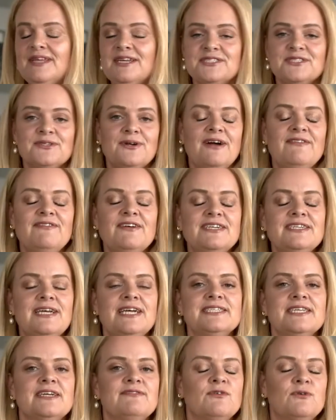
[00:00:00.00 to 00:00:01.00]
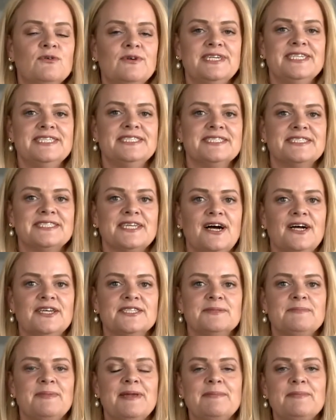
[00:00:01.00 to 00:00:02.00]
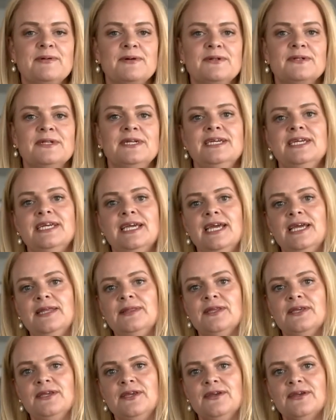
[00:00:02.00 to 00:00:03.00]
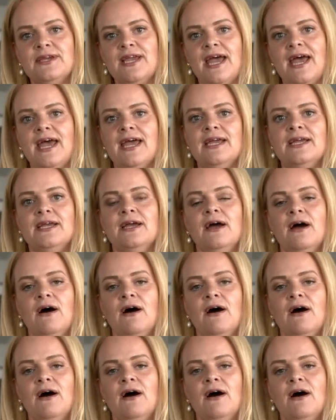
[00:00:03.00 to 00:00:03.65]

So as I've already discussed, people in the UK